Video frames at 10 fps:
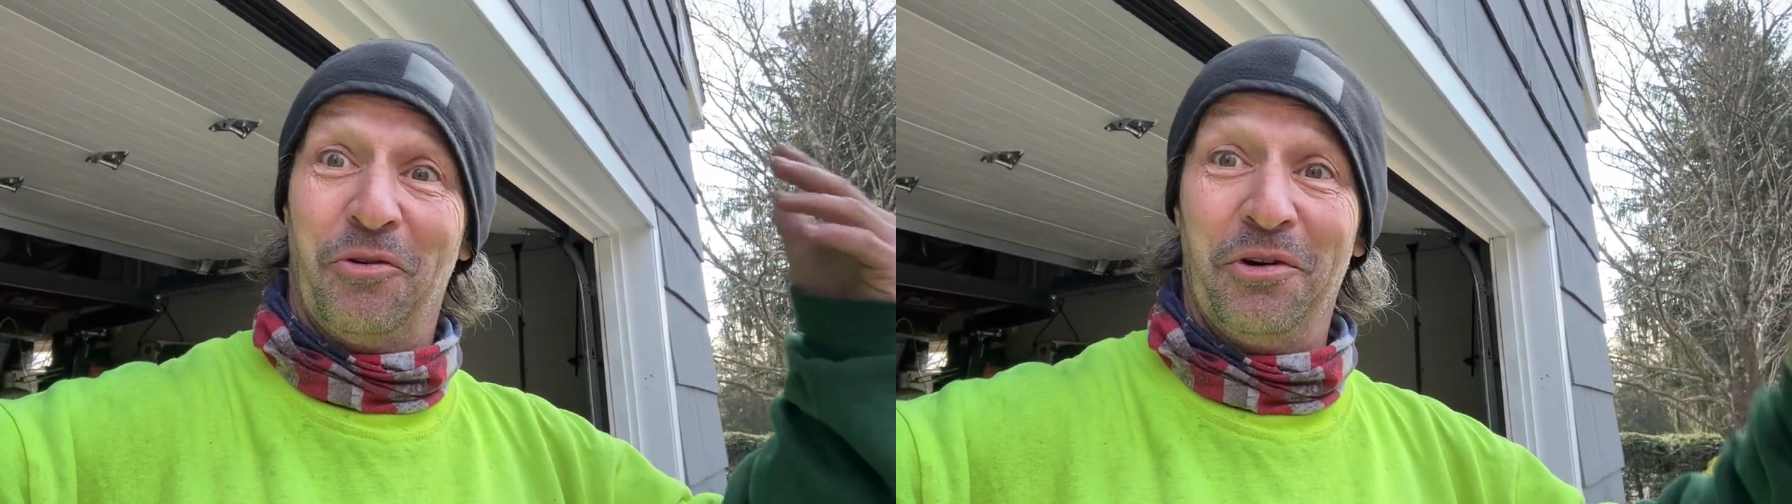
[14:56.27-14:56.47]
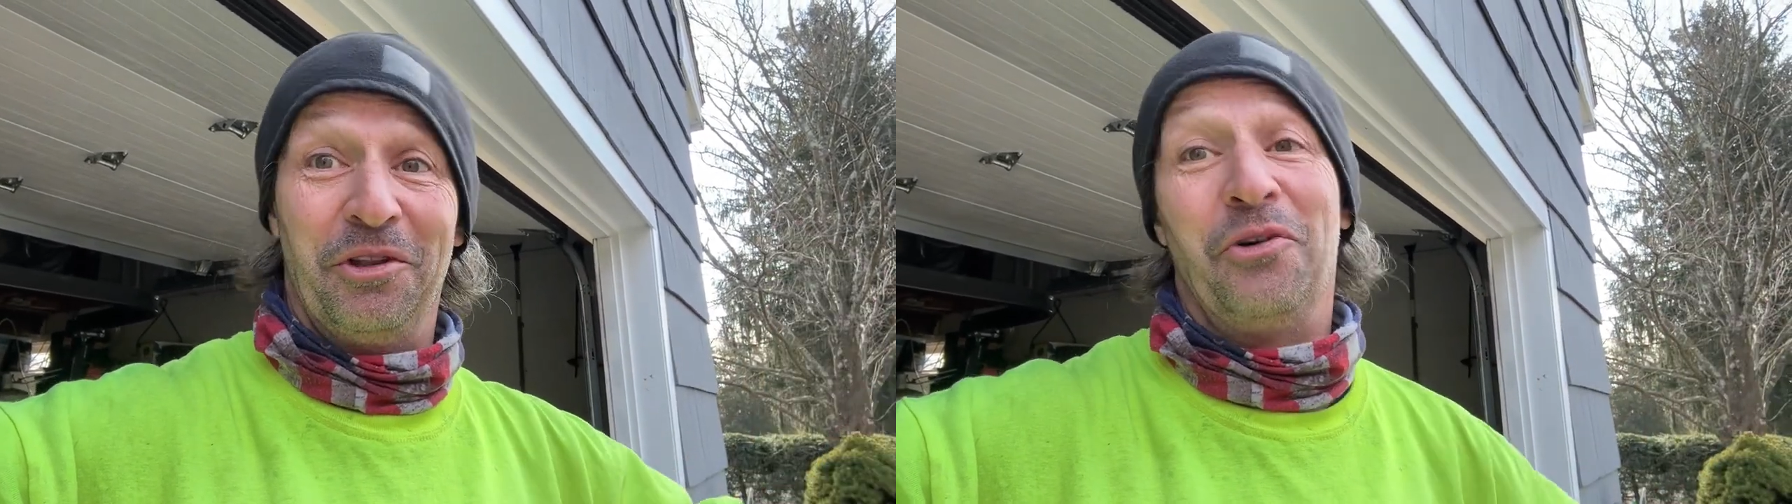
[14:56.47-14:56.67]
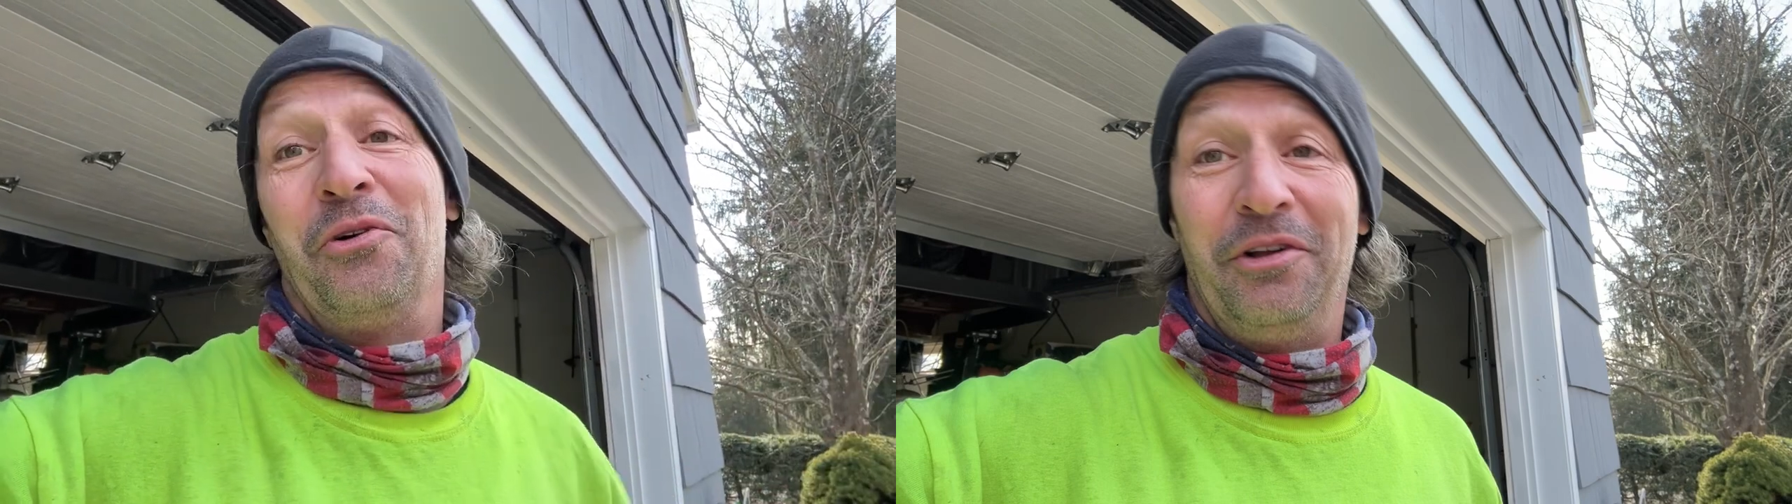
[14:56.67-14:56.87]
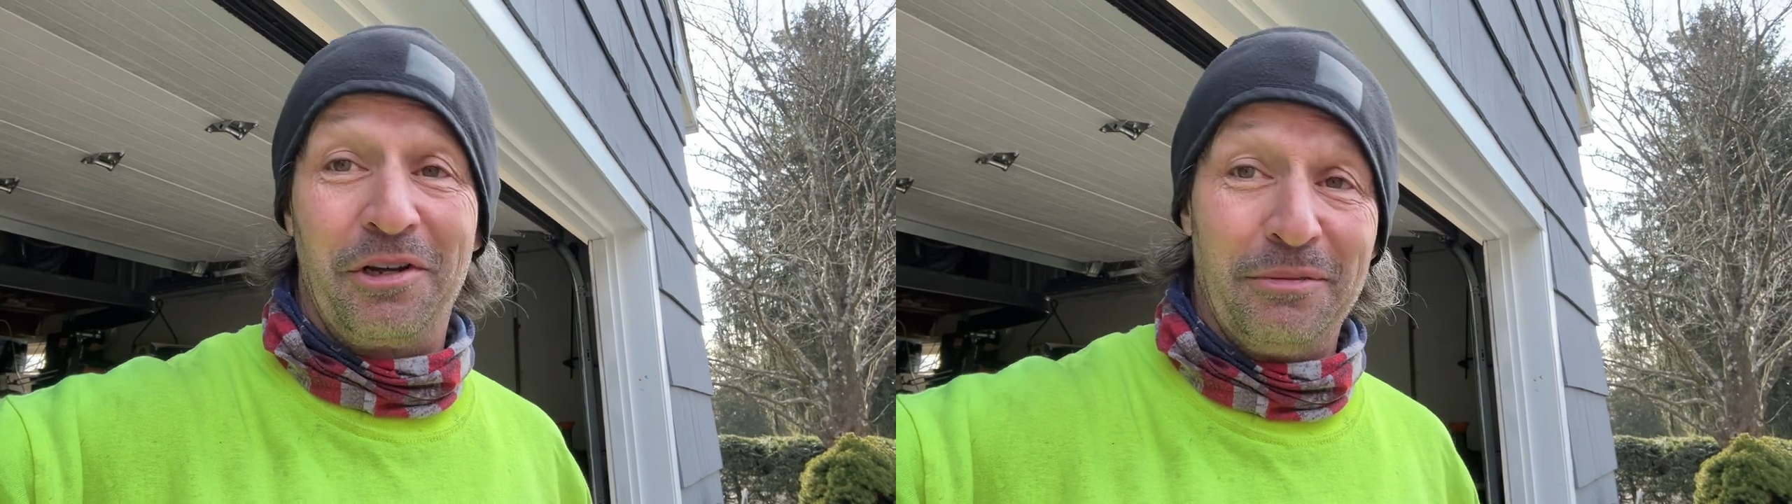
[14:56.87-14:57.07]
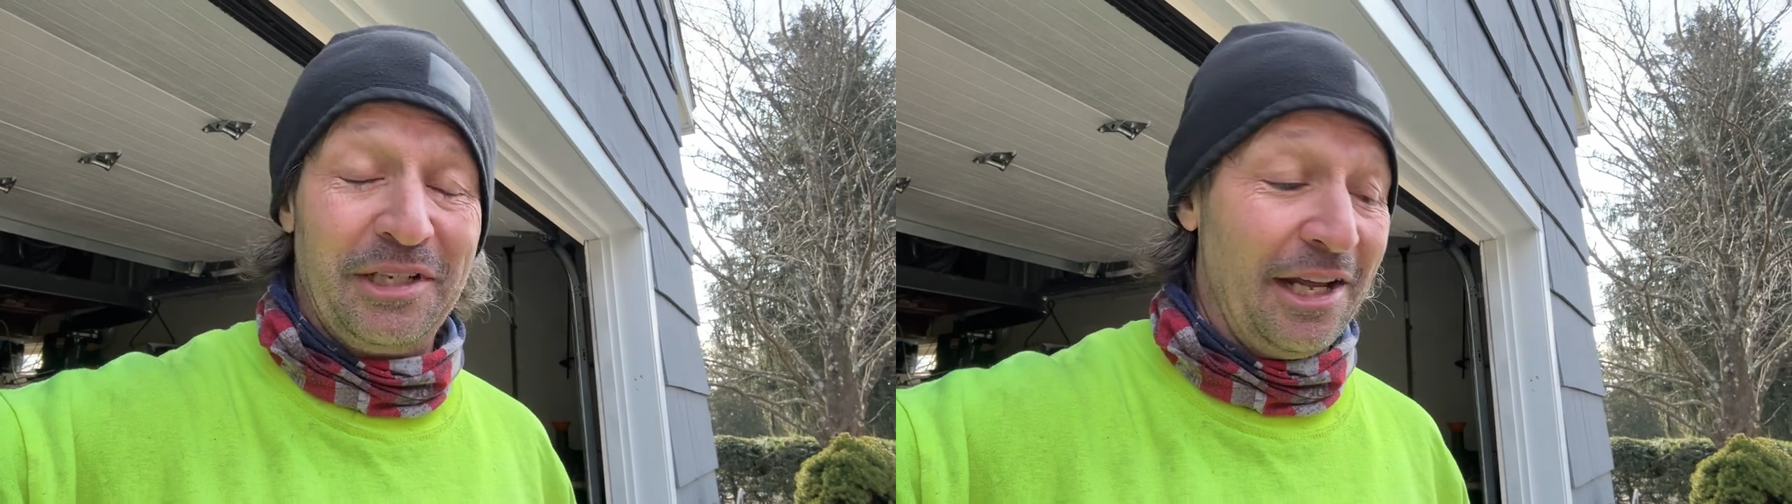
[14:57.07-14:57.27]
oil
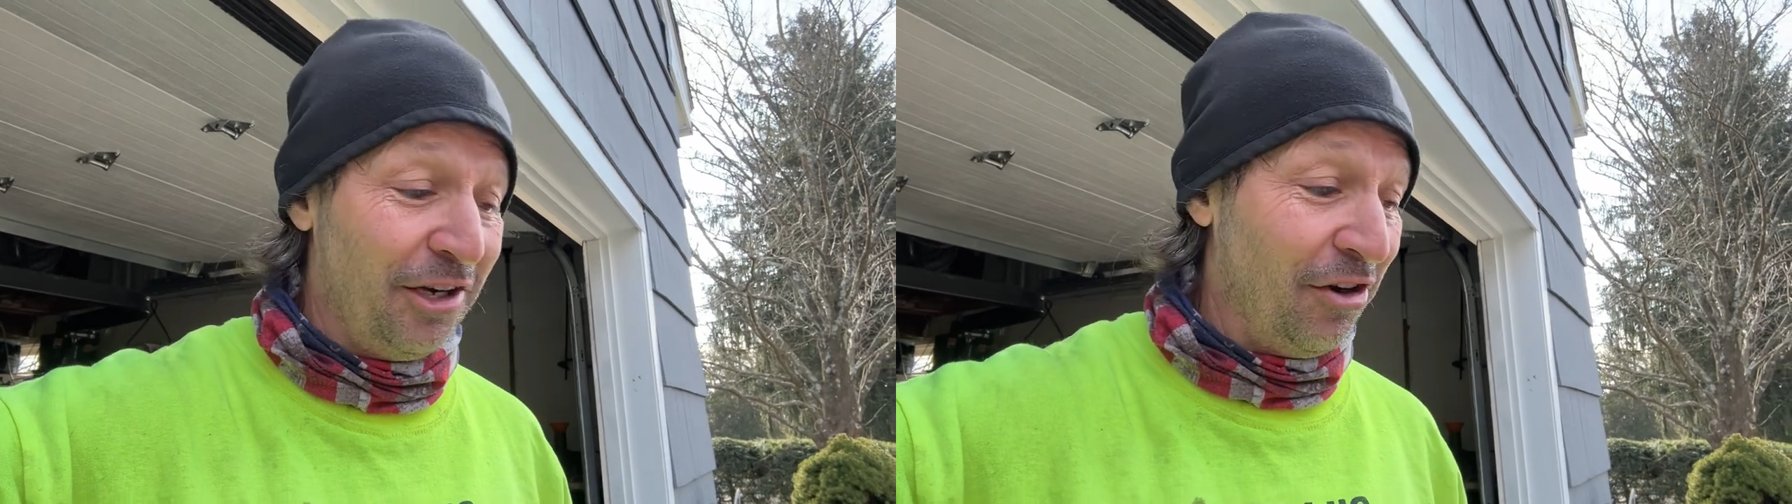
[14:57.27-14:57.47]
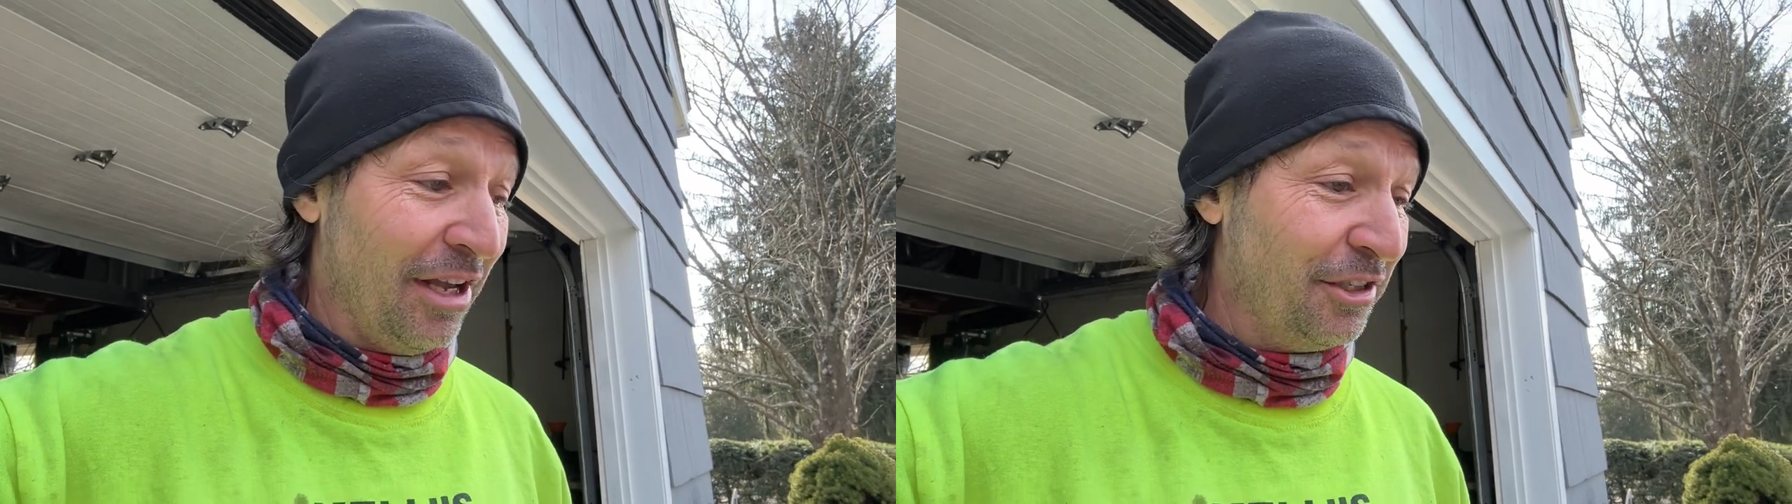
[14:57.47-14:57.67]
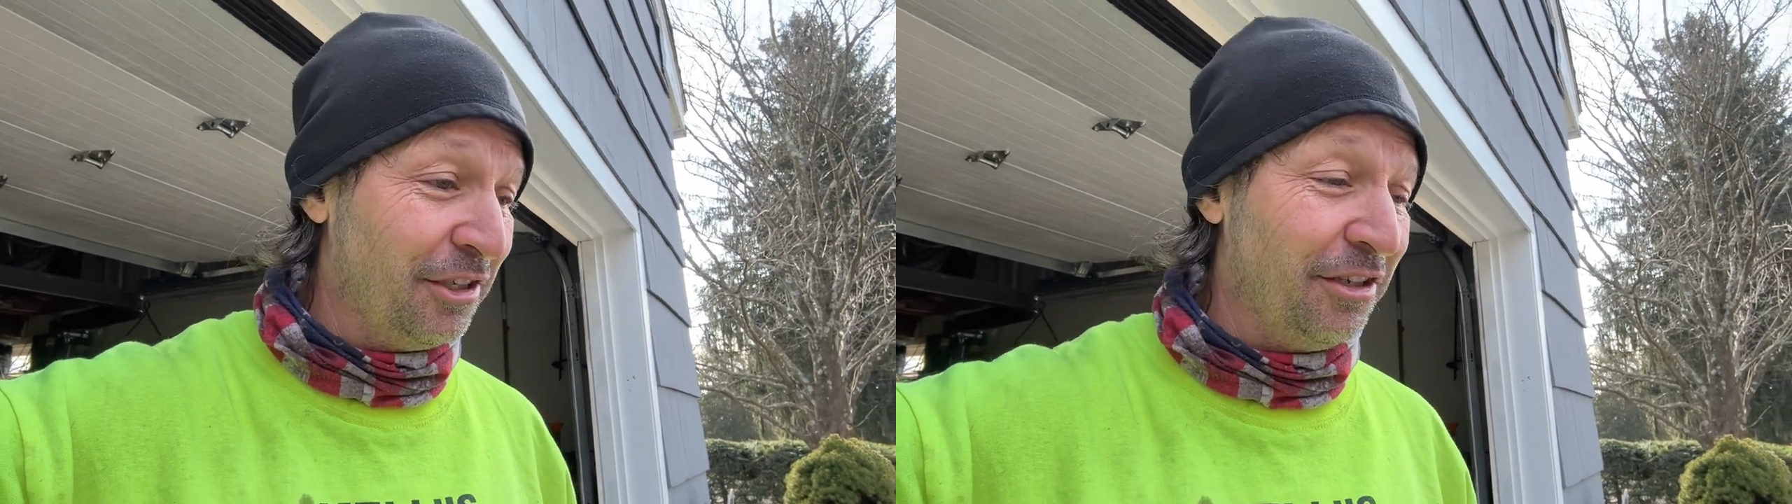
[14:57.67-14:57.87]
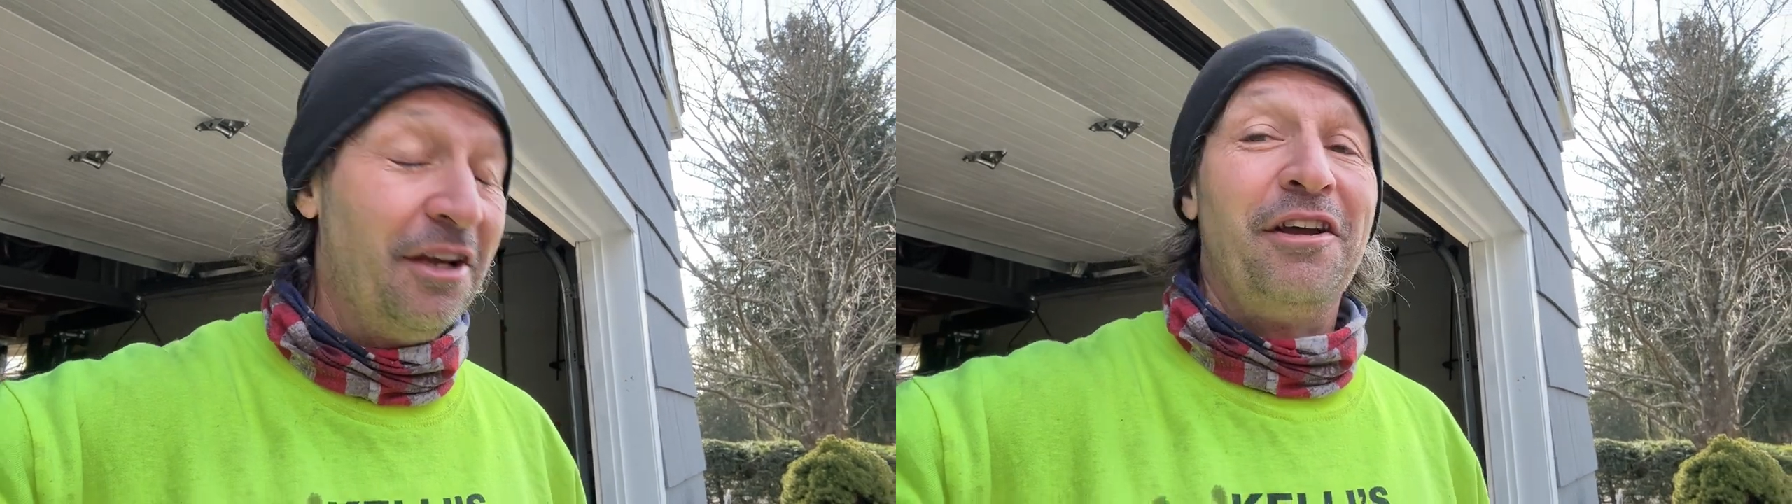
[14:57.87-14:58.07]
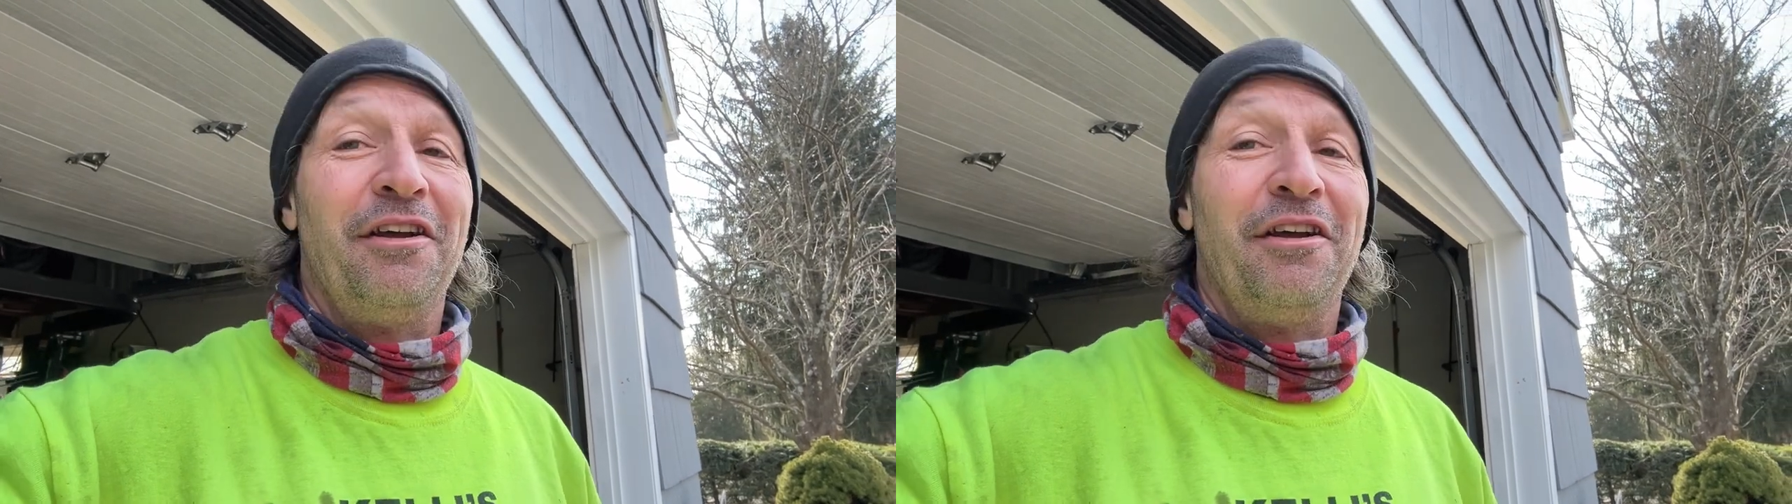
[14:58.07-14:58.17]
comes out of your engine,